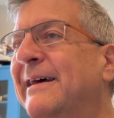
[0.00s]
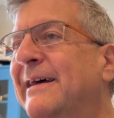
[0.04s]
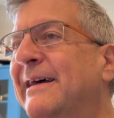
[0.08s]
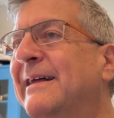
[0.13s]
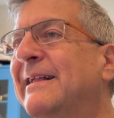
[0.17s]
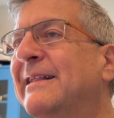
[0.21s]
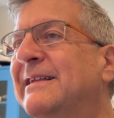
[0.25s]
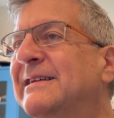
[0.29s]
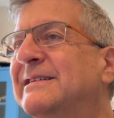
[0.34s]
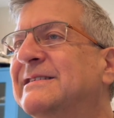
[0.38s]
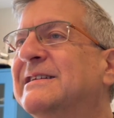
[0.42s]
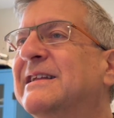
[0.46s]

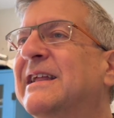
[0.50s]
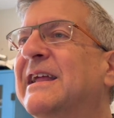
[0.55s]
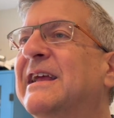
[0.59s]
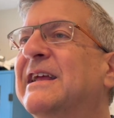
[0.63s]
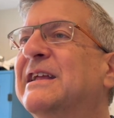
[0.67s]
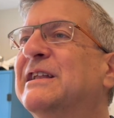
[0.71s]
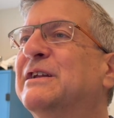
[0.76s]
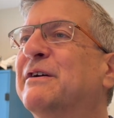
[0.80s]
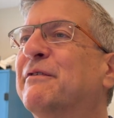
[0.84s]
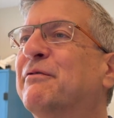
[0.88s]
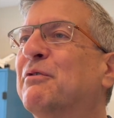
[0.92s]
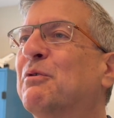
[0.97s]

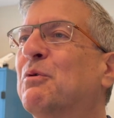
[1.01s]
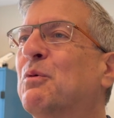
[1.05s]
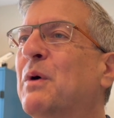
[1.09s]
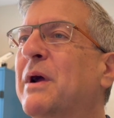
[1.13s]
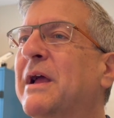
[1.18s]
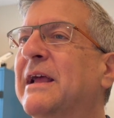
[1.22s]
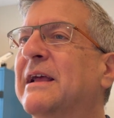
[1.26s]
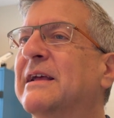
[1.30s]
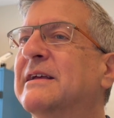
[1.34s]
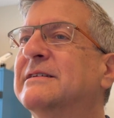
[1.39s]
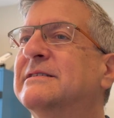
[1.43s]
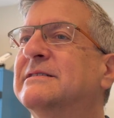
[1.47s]
listening in different
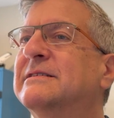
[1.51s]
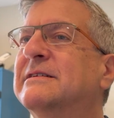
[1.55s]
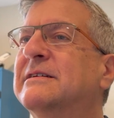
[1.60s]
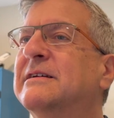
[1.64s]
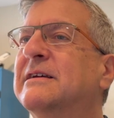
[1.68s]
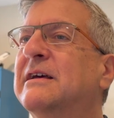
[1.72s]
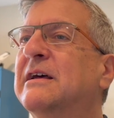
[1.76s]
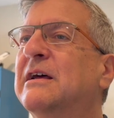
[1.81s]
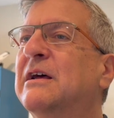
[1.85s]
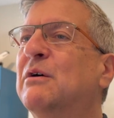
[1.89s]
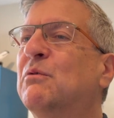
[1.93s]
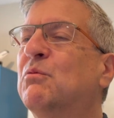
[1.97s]
ways.
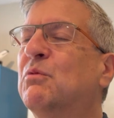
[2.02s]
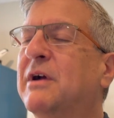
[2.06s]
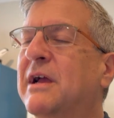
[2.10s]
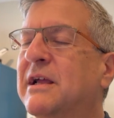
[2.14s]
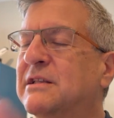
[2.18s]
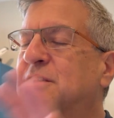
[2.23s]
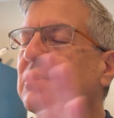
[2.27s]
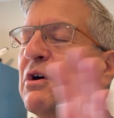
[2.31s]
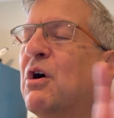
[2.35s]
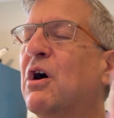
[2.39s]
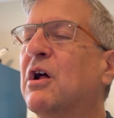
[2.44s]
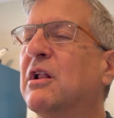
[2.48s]
We'll
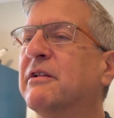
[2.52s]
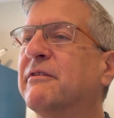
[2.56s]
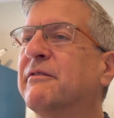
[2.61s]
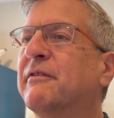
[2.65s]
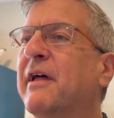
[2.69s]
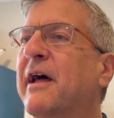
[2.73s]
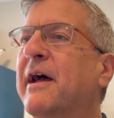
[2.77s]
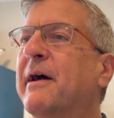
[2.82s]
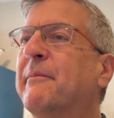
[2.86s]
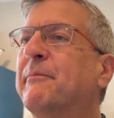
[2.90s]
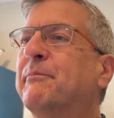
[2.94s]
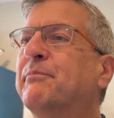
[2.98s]
get to all of
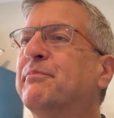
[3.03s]
that.